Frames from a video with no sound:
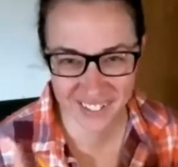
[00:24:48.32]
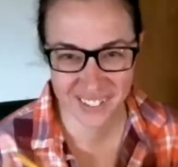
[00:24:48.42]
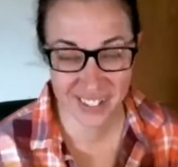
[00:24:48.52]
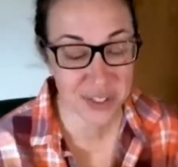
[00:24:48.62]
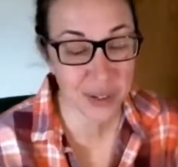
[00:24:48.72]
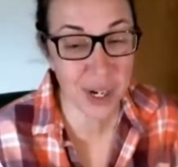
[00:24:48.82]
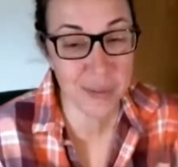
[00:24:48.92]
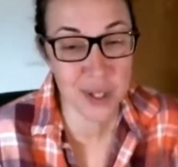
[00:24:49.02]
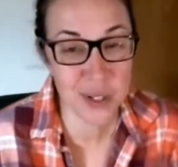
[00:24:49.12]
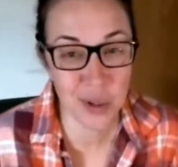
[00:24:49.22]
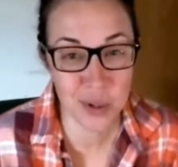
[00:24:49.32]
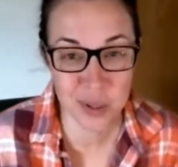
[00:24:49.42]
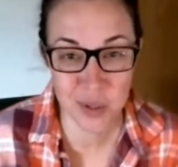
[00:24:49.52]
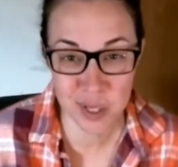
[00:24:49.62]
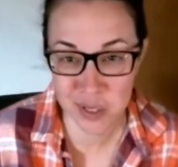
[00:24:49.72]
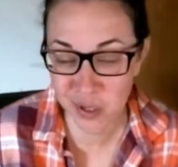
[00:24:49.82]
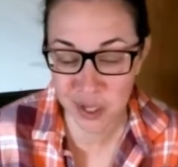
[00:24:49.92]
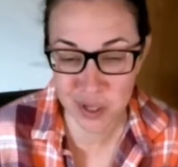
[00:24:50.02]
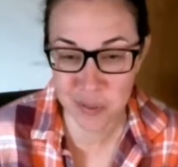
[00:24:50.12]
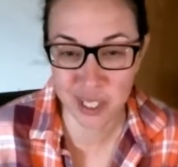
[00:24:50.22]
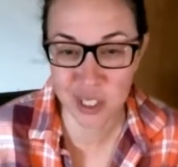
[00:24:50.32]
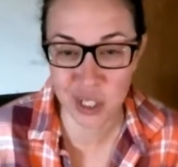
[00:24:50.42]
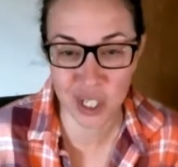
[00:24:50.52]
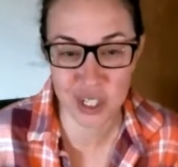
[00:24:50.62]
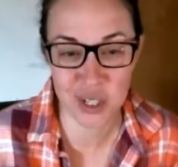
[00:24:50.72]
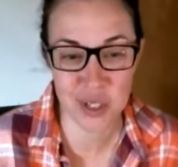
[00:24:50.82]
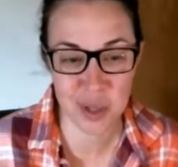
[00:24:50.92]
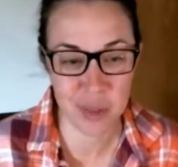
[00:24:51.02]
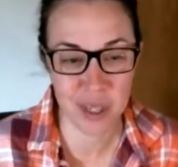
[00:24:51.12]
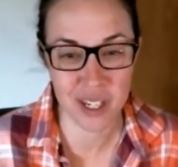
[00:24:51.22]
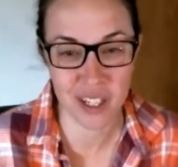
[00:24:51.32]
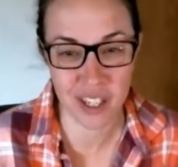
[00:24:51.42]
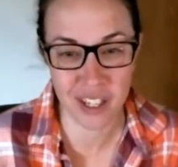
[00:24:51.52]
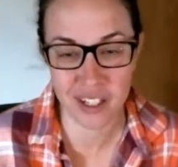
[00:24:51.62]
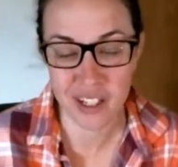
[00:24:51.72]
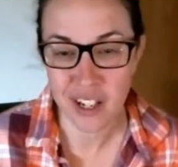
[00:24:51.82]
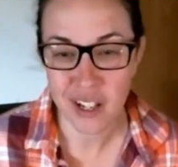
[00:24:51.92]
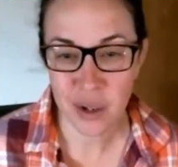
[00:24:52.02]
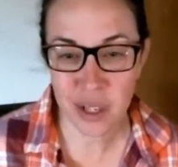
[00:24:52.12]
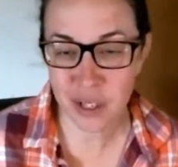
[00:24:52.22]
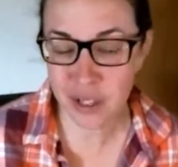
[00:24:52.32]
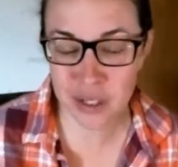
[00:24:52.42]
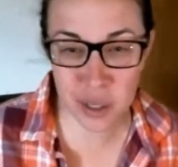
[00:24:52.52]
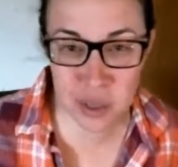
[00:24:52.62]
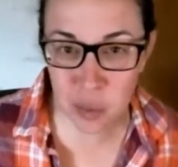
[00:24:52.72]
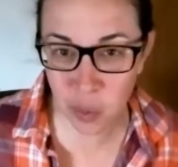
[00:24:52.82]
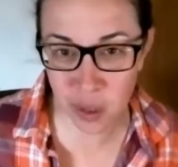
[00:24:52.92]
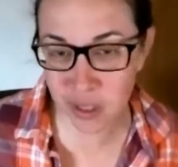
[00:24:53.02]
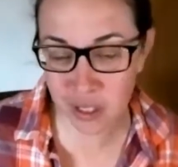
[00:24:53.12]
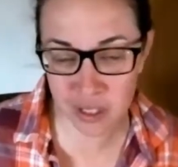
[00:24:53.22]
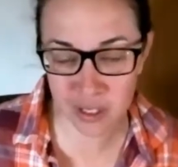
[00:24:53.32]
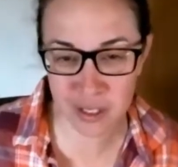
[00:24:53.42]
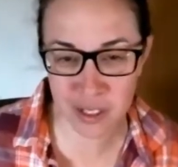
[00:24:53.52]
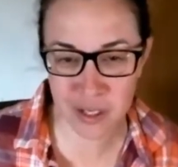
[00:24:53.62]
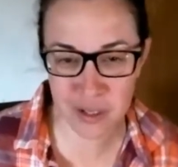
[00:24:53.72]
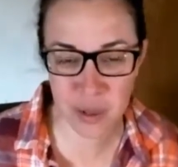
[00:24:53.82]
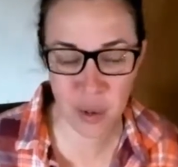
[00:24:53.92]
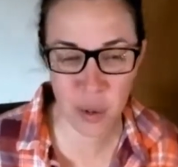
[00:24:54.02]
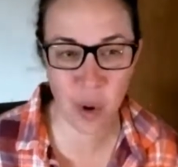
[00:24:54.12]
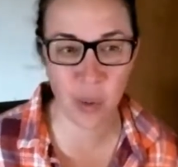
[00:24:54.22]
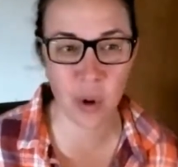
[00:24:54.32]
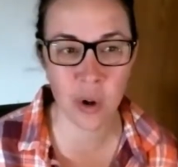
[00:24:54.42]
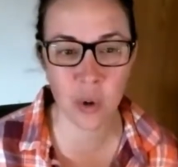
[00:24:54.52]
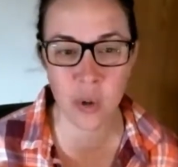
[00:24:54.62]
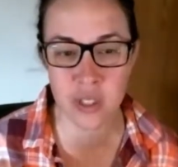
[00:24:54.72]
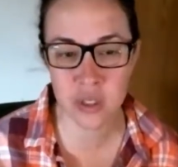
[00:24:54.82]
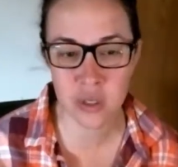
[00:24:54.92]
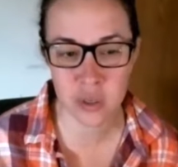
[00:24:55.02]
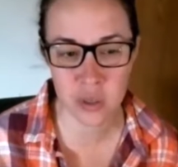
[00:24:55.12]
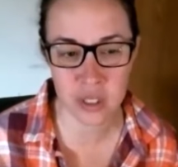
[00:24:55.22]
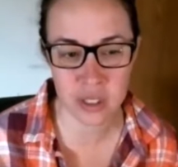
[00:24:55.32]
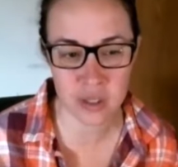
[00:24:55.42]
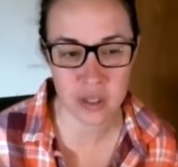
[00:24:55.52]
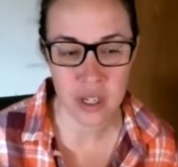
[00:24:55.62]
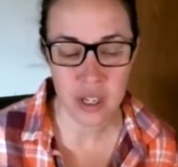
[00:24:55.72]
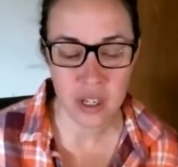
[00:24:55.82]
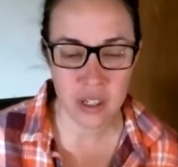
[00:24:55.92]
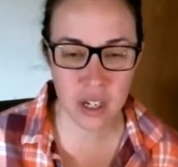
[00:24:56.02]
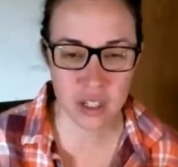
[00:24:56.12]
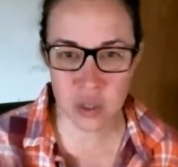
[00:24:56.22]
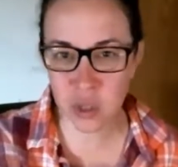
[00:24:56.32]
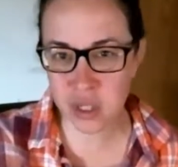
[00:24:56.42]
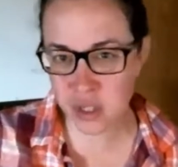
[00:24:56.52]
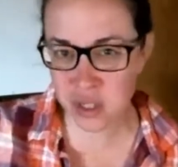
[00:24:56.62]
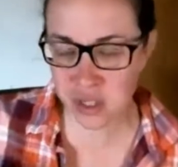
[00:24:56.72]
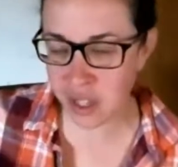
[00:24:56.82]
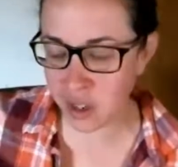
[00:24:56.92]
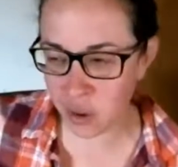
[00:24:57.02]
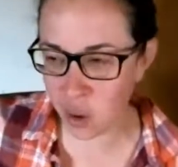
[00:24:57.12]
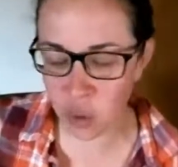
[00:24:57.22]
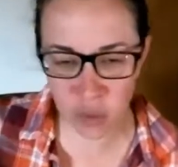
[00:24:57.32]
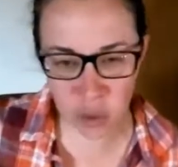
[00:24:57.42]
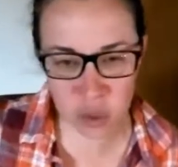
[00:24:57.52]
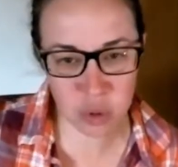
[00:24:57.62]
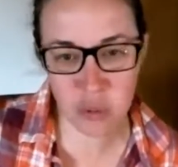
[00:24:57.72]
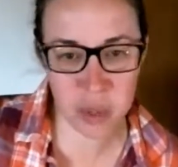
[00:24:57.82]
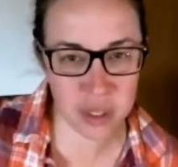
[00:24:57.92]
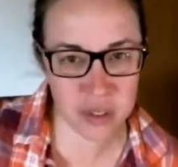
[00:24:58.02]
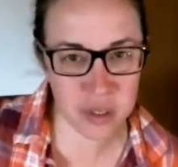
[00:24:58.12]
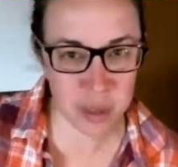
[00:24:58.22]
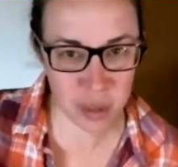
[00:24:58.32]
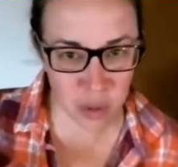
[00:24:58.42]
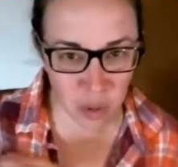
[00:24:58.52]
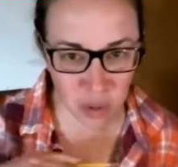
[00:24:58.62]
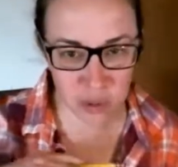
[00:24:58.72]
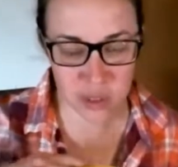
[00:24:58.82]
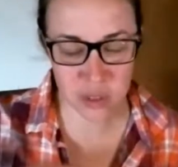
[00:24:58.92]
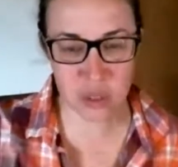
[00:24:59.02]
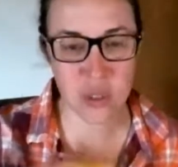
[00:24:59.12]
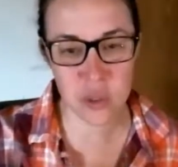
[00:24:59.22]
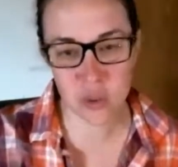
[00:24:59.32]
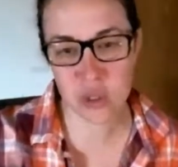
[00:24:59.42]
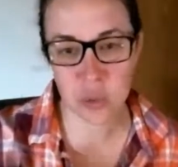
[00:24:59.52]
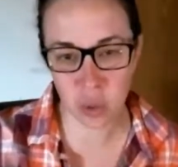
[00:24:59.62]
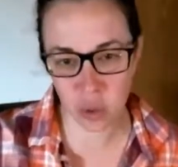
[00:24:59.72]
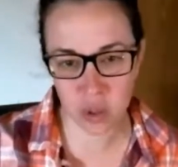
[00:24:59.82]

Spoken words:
That's right. I mean, there's always a risk, right? You make a change in something and then it doesn't work. And so what we're going to do is not stretch this out over 12 months. I mean, the goal is to do this work